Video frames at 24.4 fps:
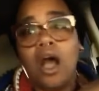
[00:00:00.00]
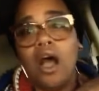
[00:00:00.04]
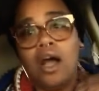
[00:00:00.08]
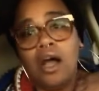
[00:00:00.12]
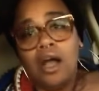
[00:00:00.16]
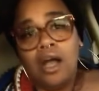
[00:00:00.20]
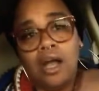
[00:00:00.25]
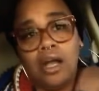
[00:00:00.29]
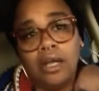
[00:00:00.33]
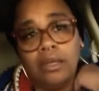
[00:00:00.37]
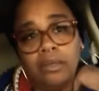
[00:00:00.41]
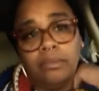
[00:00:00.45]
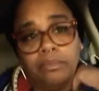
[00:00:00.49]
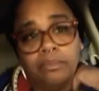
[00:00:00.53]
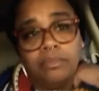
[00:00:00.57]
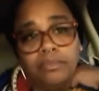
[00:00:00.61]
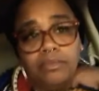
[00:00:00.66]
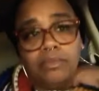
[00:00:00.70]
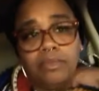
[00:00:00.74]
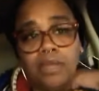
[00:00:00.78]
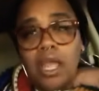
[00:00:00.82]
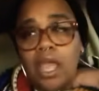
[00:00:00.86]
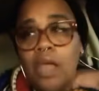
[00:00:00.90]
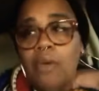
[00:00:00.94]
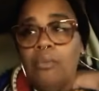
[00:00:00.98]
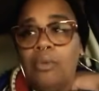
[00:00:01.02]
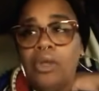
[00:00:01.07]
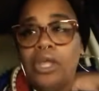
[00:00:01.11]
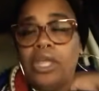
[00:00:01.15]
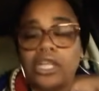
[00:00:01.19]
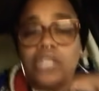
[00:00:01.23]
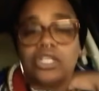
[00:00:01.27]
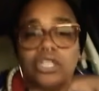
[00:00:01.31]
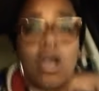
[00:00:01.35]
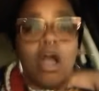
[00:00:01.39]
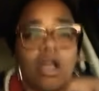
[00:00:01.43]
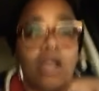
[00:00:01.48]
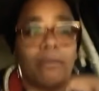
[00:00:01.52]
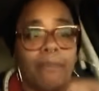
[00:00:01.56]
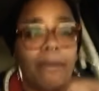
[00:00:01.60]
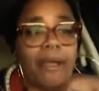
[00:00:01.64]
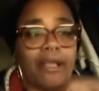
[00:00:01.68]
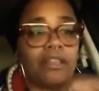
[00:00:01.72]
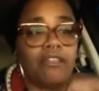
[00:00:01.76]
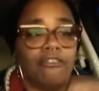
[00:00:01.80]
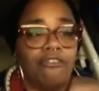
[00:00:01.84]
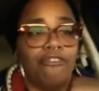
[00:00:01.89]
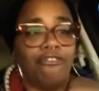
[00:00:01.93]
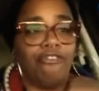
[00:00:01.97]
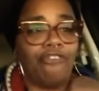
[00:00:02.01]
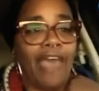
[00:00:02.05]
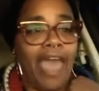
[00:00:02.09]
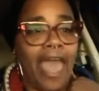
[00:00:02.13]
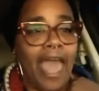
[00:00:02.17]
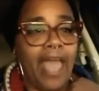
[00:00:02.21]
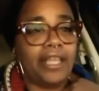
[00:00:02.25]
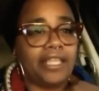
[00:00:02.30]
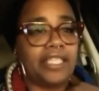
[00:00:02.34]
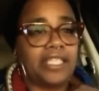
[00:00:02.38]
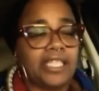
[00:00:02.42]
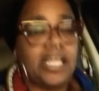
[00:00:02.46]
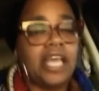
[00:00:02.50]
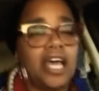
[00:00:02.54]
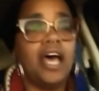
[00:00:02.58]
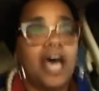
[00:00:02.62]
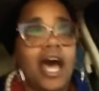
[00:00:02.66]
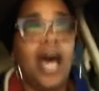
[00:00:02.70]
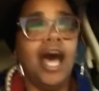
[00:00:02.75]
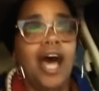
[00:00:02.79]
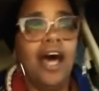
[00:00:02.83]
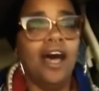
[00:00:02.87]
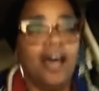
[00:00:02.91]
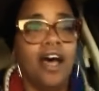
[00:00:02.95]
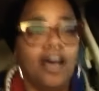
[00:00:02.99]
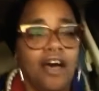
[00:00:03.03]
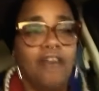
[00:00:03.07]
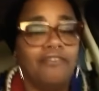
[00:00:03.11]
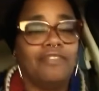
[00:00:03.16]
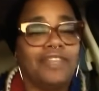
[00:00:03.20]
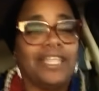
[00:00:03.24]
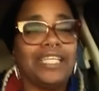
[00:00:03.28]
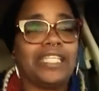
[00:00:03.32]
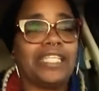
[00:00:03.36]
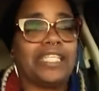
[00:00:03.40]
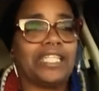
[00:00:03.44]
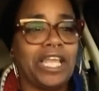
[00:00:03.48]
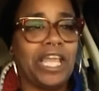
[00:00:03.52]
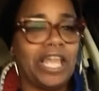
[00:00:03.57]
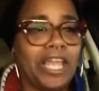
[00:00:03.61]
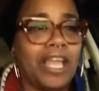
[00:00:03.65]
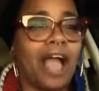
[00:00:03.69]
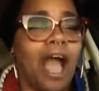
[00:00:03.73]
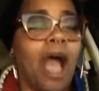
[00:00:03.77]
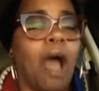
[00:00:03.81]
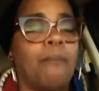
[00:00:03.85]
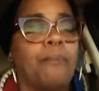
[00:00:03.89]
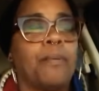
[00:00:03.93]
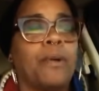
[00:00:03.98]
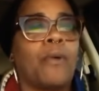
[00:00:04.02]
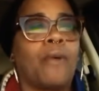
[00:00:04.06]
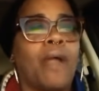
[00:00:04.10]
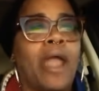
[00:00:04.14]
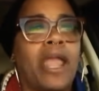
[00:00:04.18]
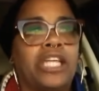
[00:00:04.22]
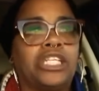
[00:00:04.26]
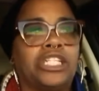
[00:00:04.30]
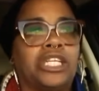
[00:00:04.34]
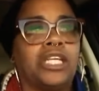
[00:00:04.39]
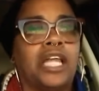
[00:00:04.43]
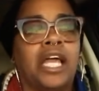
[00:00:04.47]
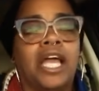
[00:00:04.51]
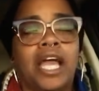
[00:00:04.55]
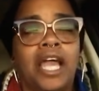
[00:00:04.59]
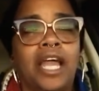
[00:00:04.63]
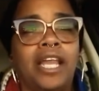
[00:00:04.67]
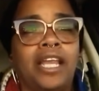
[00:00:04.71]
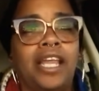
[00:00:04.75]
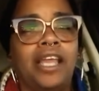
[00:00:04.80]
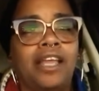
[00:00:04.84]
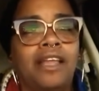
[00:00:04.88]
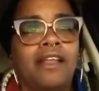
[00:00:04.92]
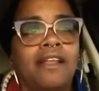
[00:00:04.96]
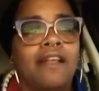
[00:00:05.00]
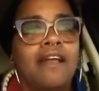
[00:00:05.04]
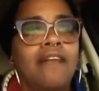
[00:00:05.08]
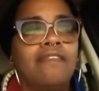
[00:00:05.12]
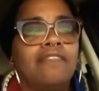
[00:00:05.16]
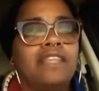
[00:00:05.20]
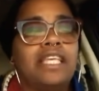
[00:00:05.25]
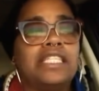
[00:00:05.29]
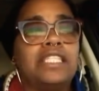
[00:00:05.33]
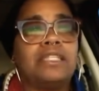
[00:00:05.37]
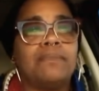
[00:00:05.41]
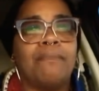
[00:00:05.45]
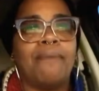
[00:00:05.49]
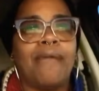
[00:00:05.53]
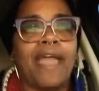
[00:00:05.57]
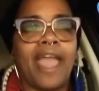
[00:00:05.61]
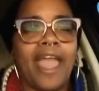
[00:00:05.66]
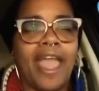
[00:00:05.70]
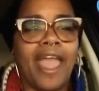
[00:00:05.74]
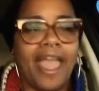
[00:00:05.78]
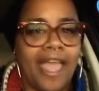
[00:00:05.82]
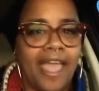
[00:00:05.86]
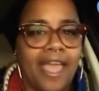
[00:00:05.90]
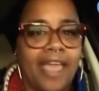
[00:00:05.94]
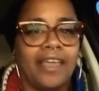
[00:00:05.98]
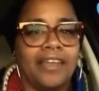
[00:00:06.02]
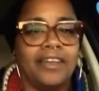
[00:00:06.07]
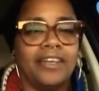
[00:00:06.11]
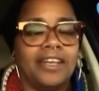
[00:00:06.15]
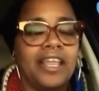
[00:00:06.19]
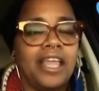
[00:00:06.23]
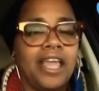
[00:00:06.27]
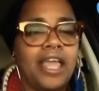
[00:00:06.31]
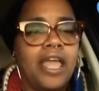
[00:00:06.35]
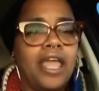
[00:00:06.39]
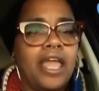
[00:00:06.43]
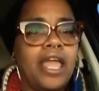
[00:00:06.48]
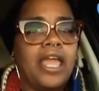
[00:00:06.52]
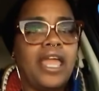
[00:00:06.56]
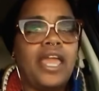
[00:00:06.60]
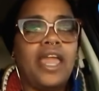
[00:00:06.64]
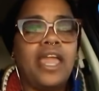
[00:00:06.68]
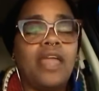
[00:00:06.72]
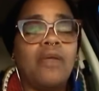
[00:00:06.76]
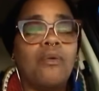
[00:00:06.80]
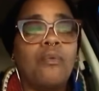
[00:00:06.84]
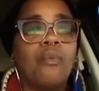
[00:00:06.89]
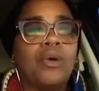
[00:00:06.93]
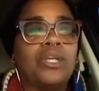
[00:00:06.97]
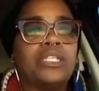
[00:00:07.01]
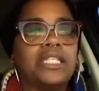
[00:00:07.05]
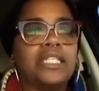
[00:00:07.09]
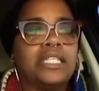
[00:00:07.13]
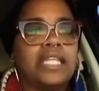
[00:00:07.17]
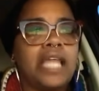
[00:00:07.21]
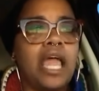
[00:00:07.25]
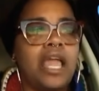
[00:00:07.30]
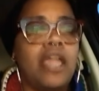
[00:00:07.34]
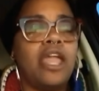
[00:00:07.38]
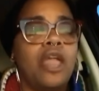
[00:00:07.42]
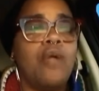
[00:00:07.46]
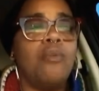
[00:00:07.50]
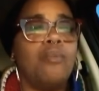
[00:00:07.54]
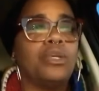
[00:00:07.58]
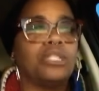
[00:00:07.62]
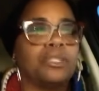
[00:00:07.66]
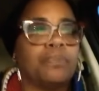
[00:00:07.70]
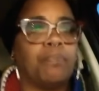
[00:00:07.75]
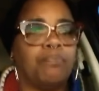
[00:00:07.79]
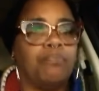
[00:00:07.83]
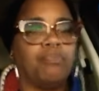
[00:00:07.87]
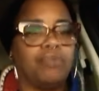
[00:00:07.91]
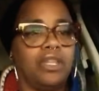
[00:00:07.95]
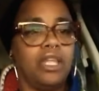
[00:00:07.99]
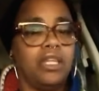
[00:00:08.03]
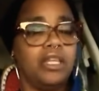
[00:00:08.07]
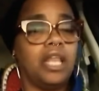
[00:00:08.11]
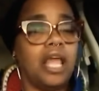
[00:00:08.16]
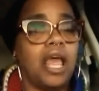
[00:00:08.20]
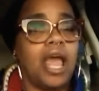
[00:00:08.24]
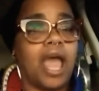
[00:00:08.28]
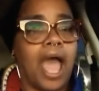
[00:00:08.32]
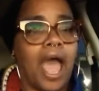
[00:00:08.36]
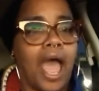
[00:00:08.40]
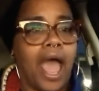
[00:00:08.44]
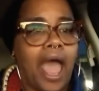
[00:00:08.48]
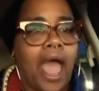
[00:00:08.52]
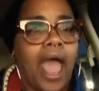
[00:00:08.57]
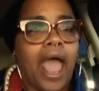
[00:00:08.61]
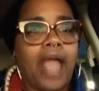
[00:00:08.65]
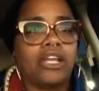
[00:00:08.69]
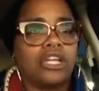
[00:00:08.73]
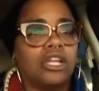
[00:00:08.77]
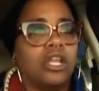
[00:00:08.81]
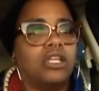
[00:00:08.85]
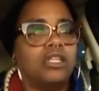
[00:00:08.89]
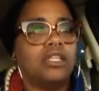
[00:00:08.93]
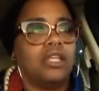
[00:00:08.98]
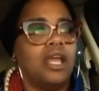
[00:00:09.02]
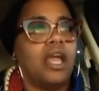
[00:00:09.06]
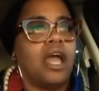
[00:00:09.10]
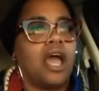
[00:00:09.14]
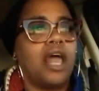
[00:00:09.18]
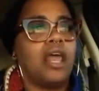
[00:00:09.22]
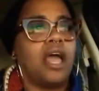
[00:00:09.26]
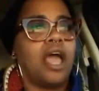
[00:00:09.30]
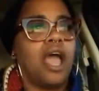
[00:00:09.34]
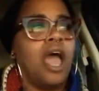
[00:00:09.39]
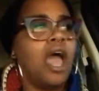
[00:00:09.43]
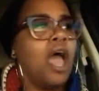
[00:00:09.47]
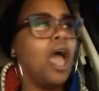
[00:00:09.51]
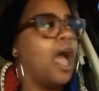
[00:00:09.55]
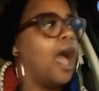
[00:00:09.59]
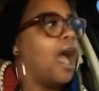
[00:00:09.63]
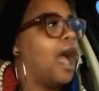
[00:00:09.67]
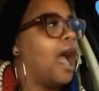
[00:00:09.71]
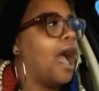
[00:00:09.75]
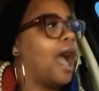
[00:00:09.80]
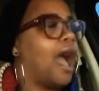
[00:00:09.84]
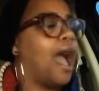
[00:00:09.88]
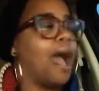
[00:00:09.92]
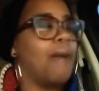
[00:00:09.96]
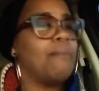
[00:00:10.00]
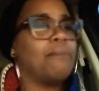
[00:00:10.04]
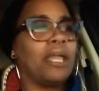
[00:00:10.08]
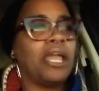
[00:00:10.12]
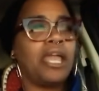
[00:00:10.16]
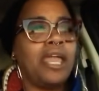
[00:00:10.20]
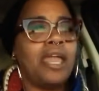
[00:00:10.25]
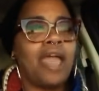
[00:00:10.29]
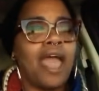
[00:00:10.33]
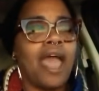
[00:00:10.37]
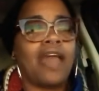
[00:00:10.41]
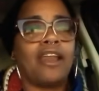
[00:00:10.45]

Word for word: Um, and we could talk about the facts of the sting operation, honey. This man, he was, he was, I, I, I mean, he